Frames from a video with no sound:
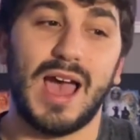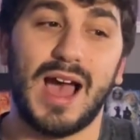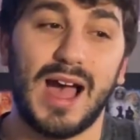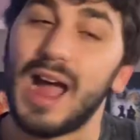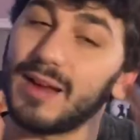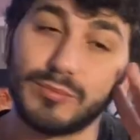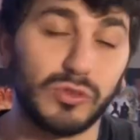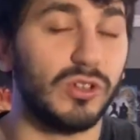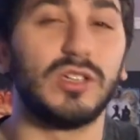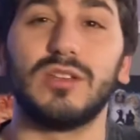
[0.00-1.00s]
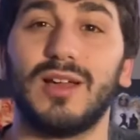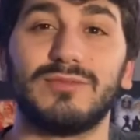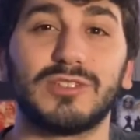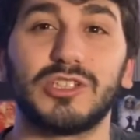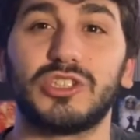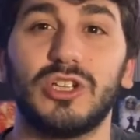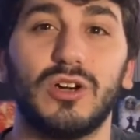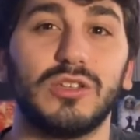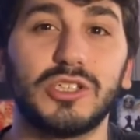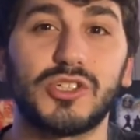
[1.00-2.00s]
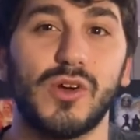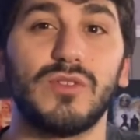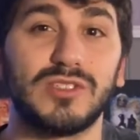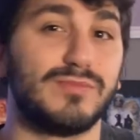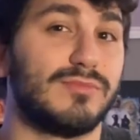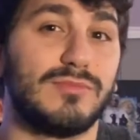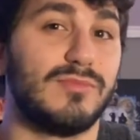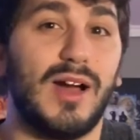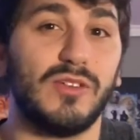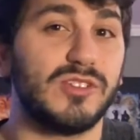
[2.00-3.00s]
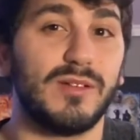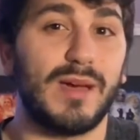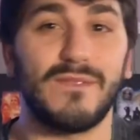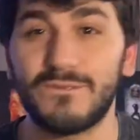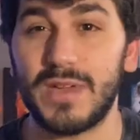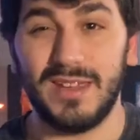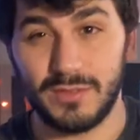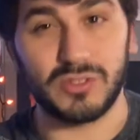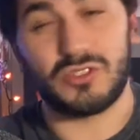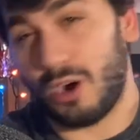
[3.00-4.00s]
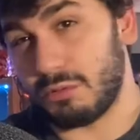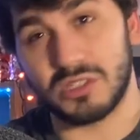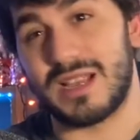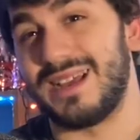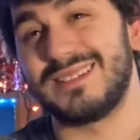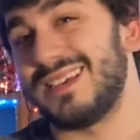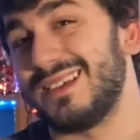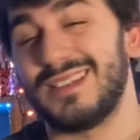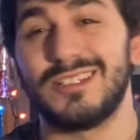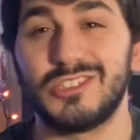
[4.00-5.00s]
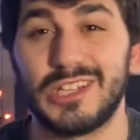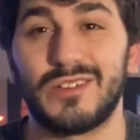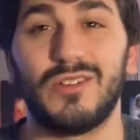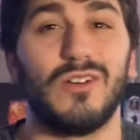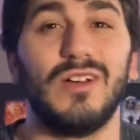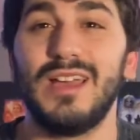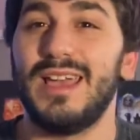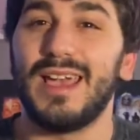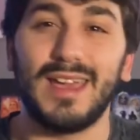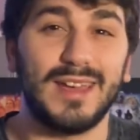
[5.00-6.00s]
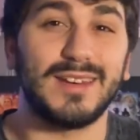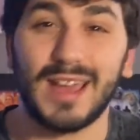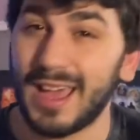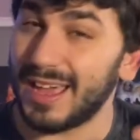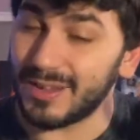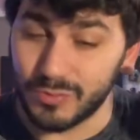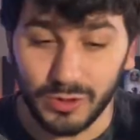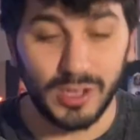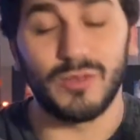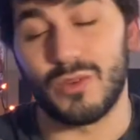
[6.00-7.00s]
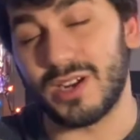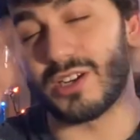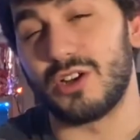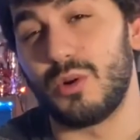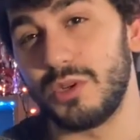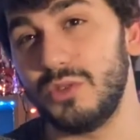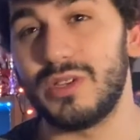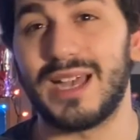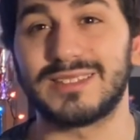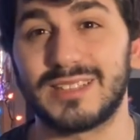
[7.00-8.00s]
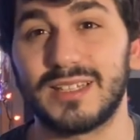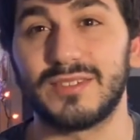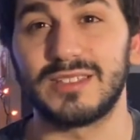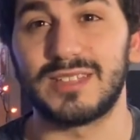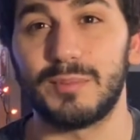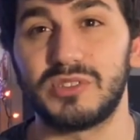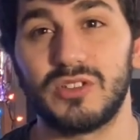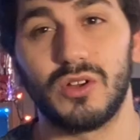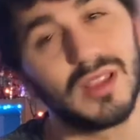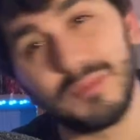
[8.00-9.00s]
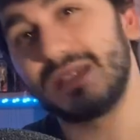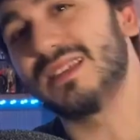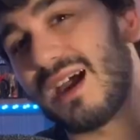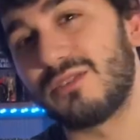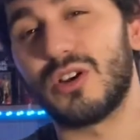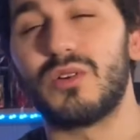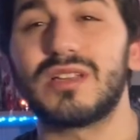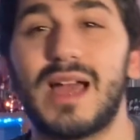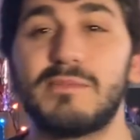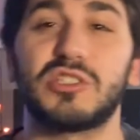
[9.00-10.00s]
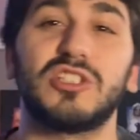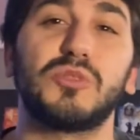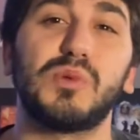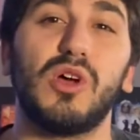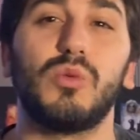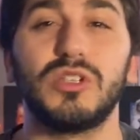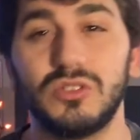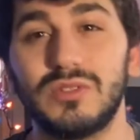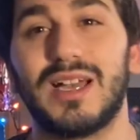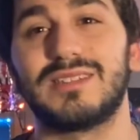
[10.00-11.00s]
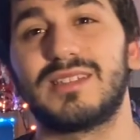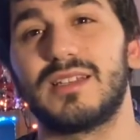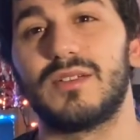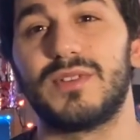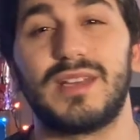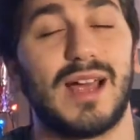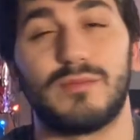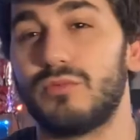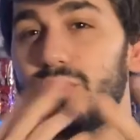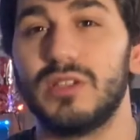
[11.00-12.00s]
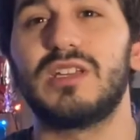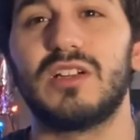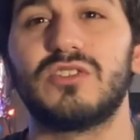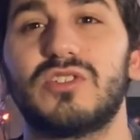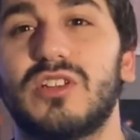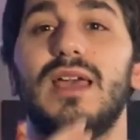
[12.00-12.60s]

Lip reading: I'm really loving this show. This show is some of my favorite Star Wars content in general. And I really want to know what you guys think of this episode. Let me down know in the comment section below what you guys think of it. I'm really curious to know.